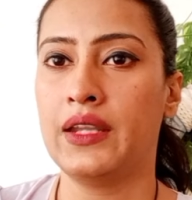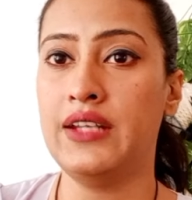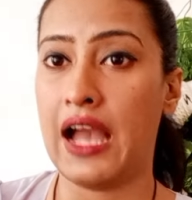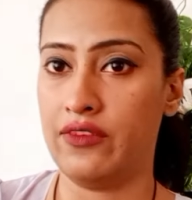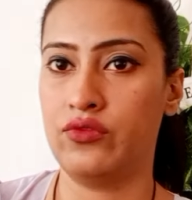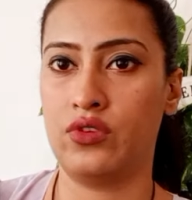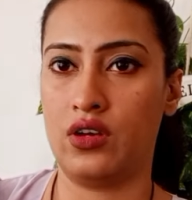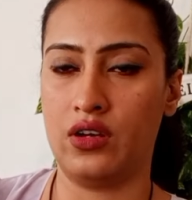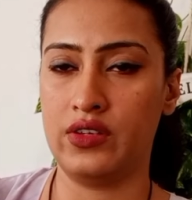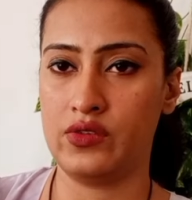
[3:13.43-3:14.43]

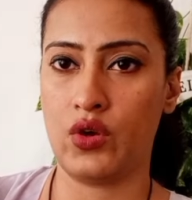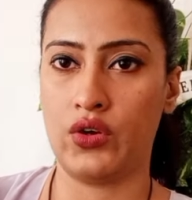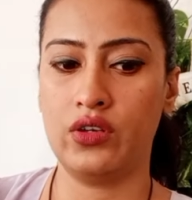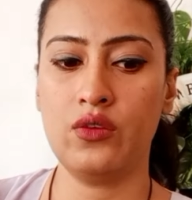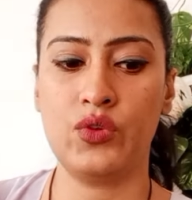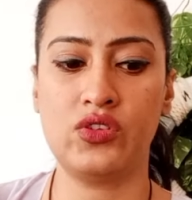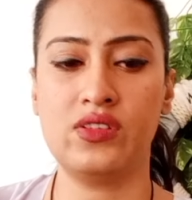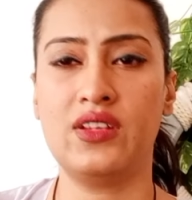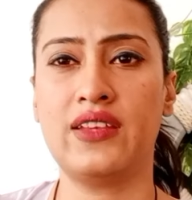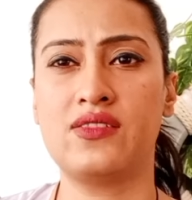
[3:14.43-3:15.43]
disorder, which is
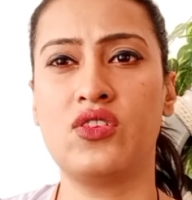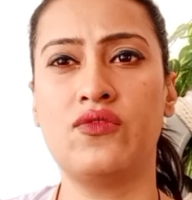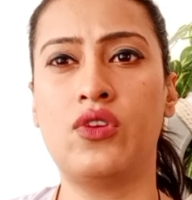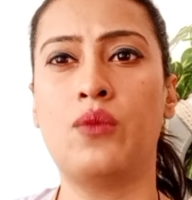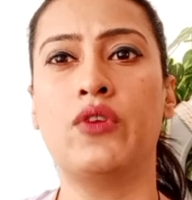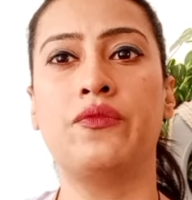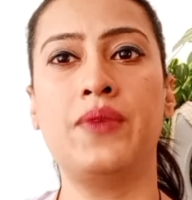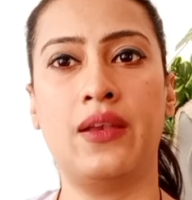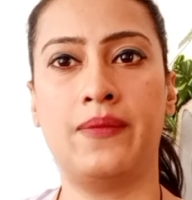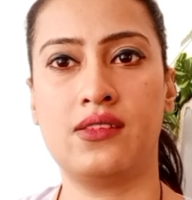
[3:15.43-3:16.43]
an extreme form of
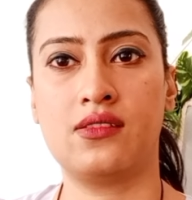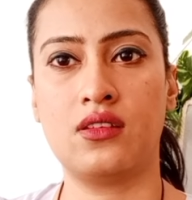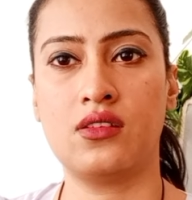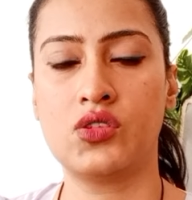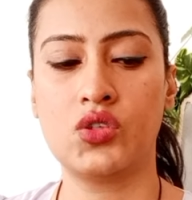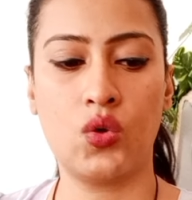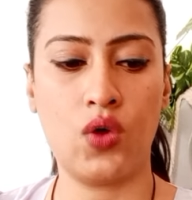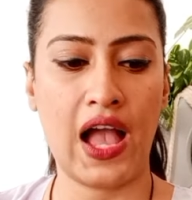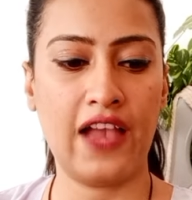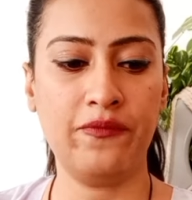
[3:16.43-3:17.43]
PMS. So
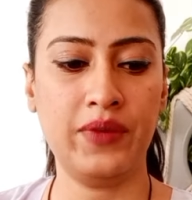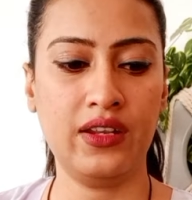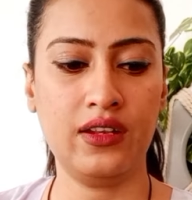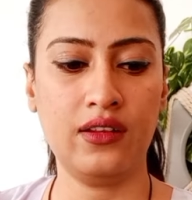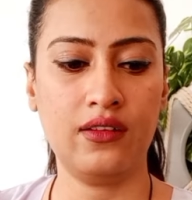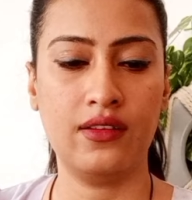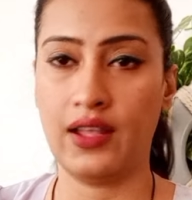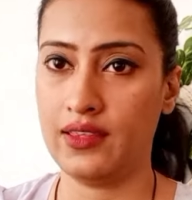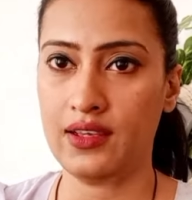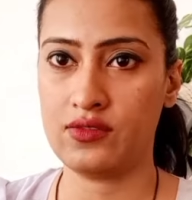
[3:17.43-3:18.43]
I've been,
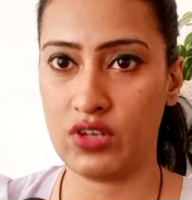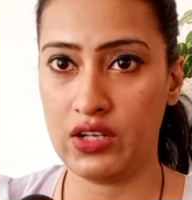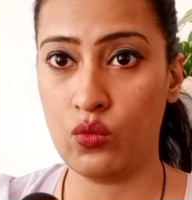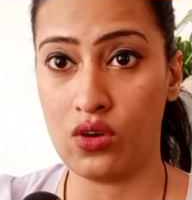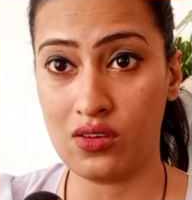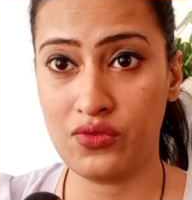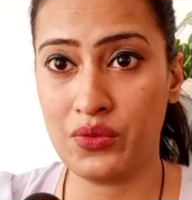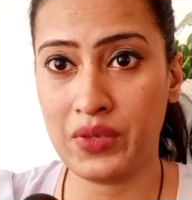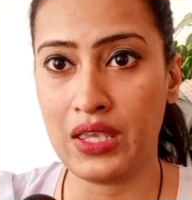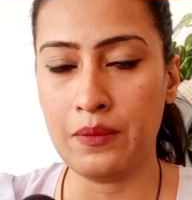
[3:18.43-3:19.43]
nothing has really worked for
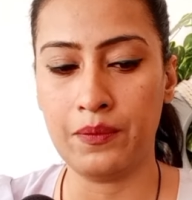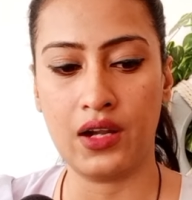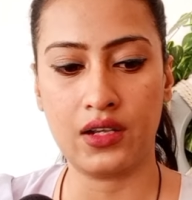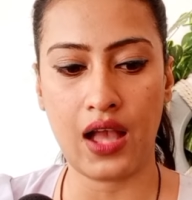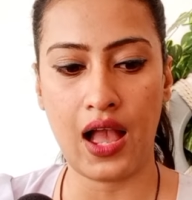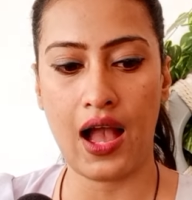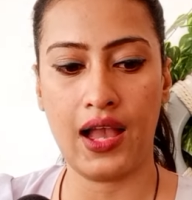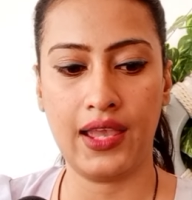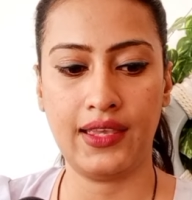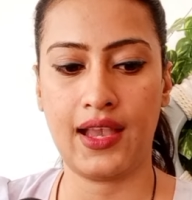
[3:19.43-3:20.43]
me, but
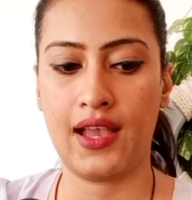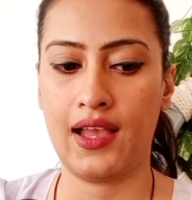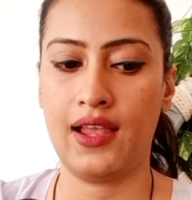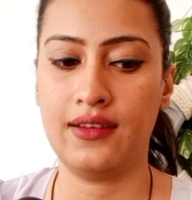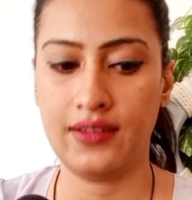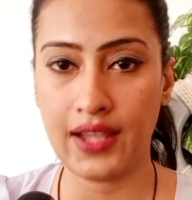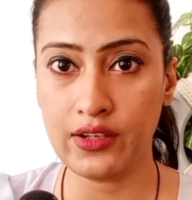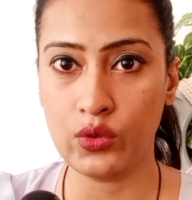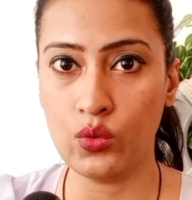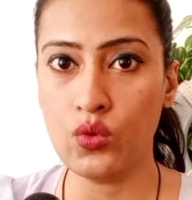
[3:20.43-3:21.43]
I can tell
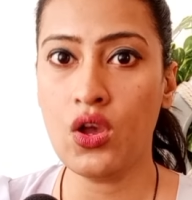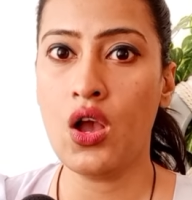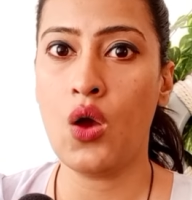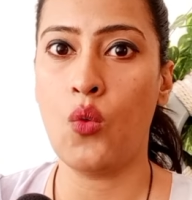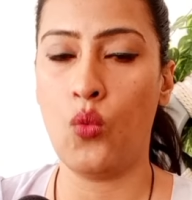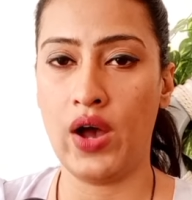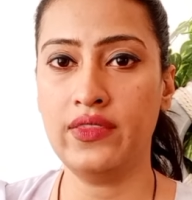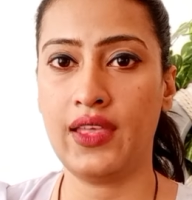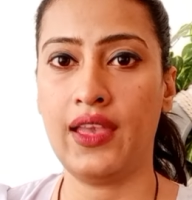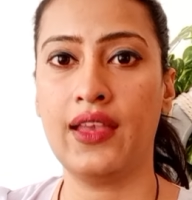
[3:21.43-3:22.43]
you one
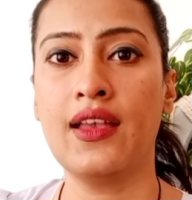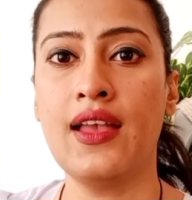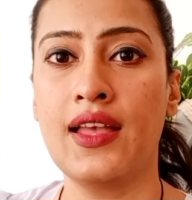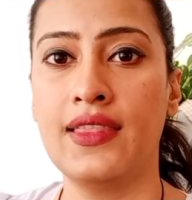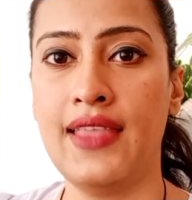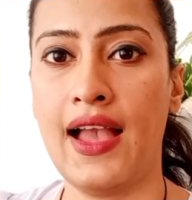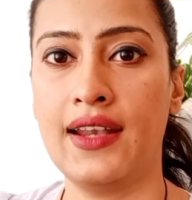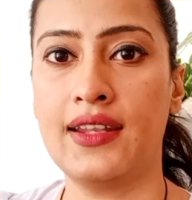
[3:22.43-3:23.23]
thing, that